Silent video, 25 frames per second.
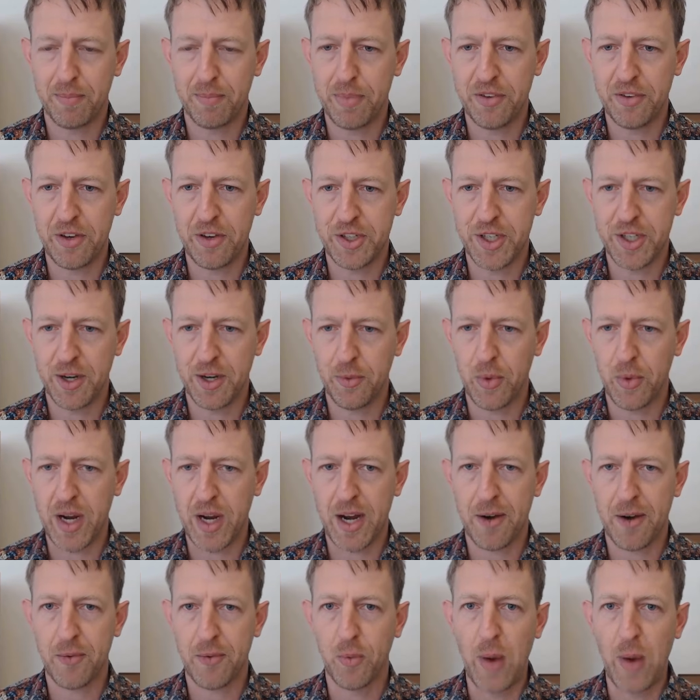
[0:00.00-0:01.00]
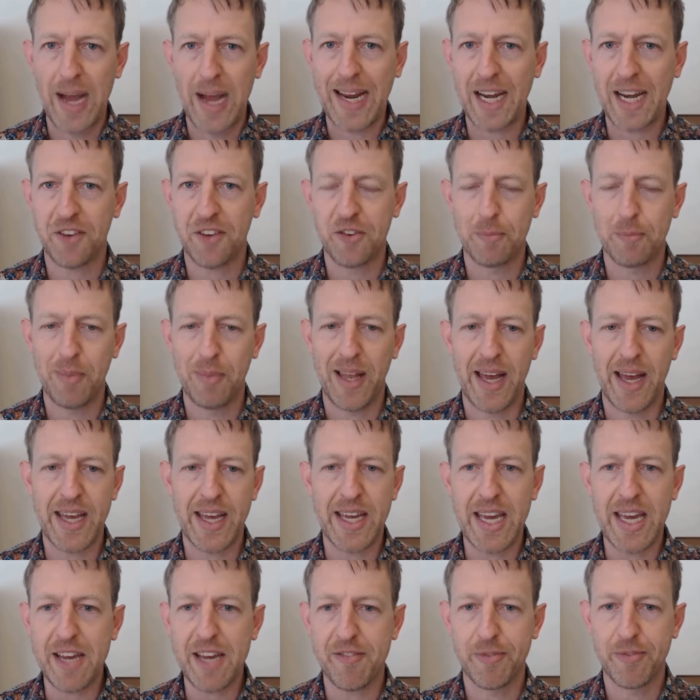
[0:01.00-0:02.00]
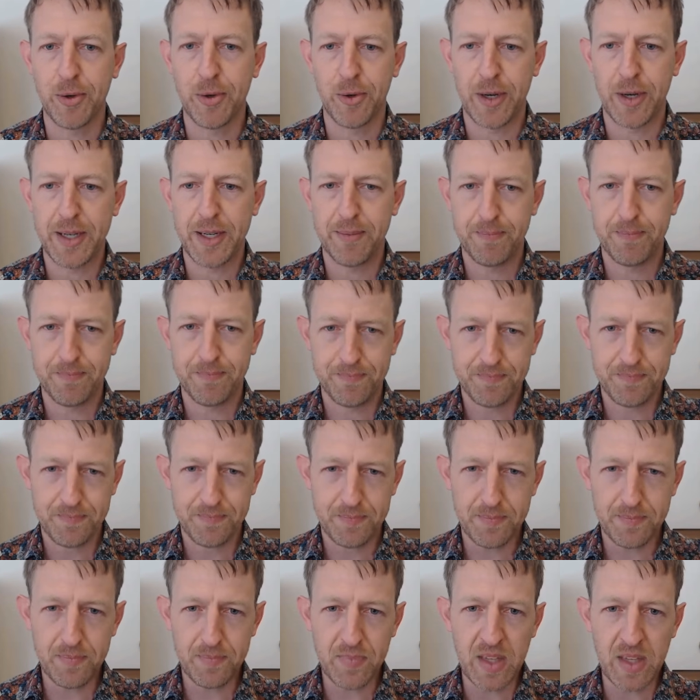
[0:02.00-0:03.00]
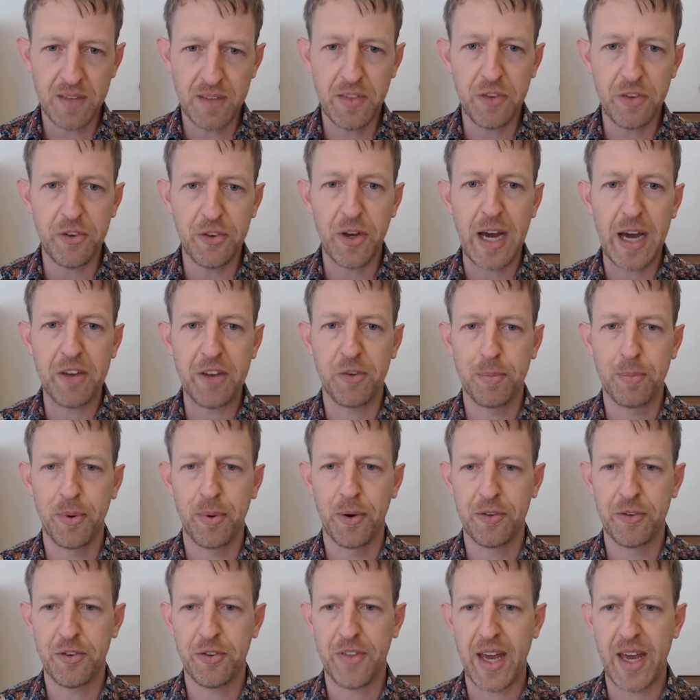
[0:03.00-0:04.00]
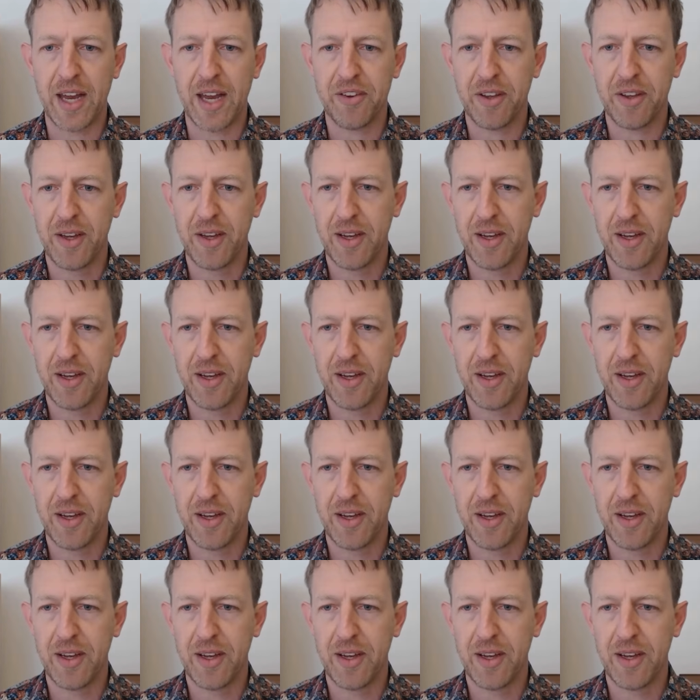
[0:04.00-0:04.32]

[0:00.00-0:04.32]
position where white gets to play e4, this knight supports that.